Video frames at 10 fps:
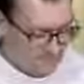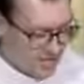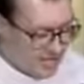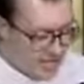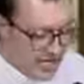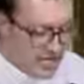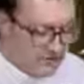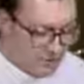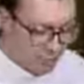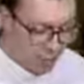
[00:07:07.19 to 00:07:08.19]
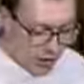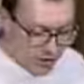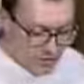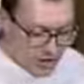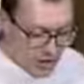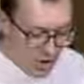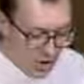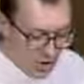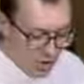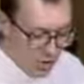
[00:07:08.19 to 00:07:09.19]
And even prayers
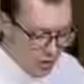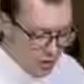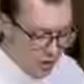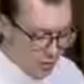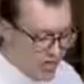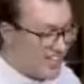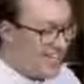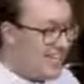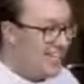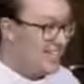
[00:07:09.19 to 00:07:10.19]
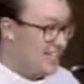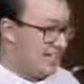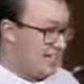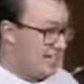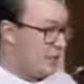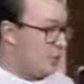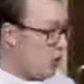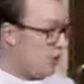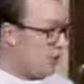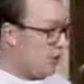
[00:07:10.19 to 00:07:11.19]
within the
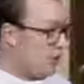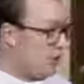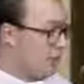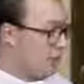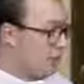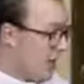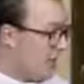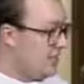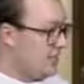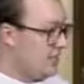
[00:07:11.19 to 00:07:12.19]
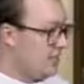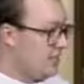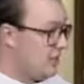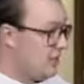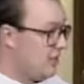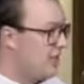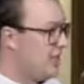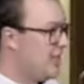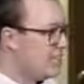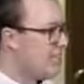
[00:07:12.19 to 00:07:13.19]
prayer book rites,
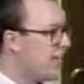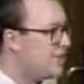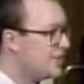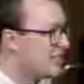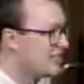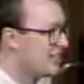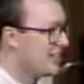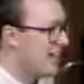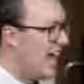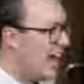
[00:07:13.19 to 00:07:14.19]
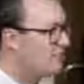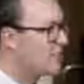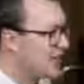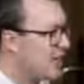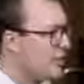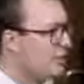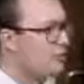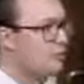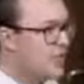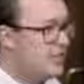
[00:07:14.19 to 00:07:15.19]
within its pages, have standard
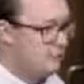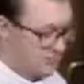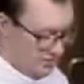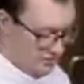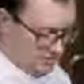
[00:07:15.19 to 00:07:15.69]
rhythms.